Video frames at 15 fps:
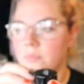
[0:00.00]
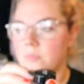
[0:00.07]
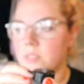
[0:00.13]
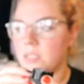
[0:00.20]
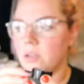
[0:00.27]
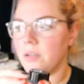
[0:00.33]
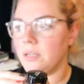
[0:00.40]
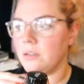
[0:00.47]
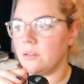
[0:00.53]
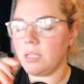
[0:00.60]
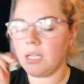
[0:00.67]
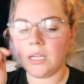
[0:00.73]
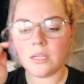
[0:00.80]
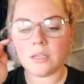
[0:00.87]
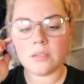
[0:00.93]
is it
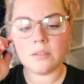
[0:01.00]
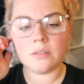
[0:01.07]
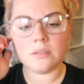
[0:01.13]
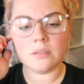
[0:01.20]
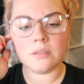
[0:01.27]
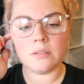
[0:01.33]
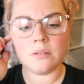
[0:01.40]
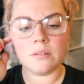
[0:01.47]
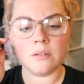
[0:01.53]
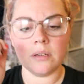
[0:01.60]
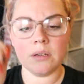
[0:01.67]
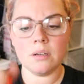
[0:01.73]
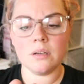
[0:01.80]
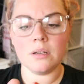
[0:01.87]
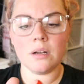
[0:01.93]
Iconic?
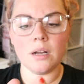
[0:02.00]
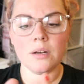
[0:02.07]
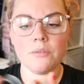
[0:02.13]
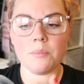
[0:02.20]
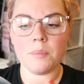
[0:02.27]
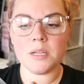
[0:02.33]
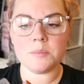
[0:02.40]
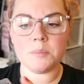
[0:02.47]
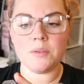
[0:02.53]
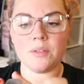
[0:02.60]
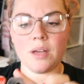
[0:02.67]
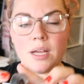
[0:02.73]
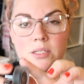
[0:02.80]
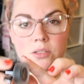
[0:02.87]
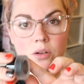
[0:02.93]
Kind of reminds me of
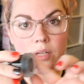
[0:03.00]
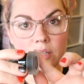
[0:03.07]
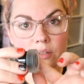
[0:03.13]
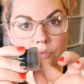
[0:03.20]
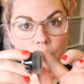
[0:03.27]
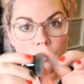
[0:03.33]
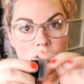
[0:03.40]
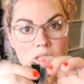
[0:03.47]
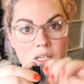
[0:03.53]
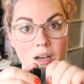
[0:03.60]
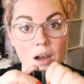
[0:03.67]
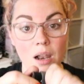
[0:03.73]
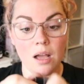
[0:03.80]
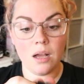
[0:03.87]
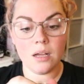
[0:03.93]
that. It's got like the frosted
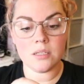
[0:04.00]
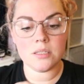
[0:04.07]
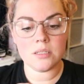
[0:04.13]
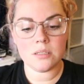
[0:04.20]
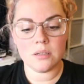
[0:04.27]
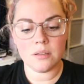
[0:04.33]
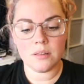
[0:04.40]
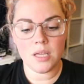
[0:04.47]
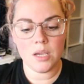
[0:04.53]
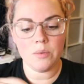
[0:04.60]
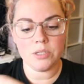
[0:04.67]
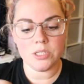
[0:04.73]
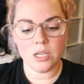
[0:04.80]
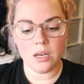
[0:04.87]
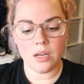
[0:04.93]
glass thing,
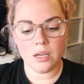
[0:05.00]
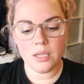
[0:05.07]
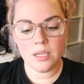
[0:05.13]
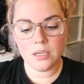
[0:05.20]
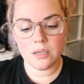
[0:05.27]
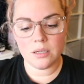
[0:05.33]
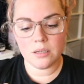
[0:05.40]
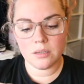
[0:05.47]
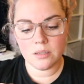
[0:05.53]
which I like.